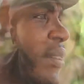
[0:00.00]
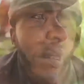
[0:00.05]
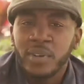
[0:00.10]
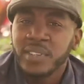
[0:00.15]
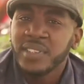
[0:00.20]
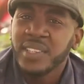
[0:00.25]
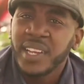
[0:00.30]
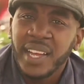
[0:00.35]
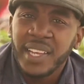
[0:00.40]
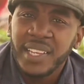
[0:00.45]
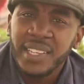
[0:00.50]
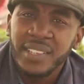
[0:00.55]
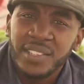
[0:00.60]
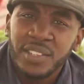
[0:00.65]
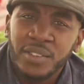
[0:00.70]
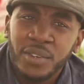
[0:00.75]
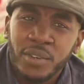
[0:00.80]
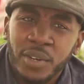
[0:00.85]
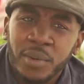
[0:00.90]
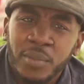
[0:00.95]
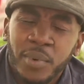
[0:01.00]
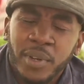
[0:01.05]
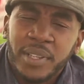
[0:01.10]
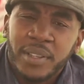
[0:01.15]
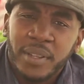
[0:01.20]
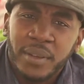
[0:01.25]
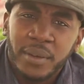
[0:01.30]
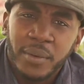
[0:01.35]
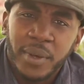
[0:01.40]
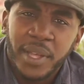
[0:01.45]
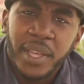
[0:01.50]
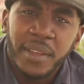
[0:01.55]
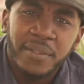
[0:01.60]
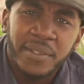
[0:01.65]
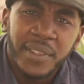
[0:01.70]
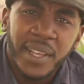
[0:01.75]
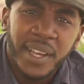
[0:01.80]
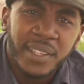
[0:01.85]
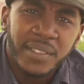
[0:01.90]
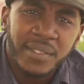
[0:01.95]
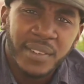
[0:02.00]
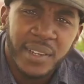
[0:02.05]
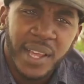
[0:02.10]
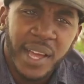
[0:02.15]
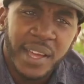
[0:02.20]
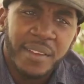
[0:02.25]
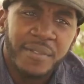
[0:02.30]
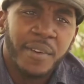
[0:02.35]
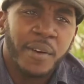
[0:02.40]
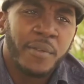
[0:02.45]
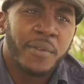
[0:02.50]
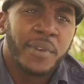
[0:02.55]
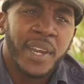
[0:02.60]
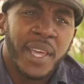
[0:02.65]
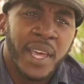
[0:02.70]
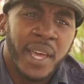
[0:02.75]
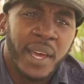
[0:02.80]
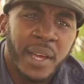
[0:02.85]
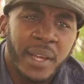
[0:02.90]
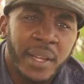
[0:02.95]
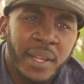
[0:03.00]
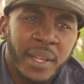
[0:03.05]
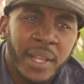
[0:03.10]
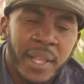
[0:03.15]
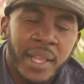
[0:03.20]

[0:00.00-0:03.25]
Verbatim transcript: it wasn't an easy road but we give thanks for life and we're there.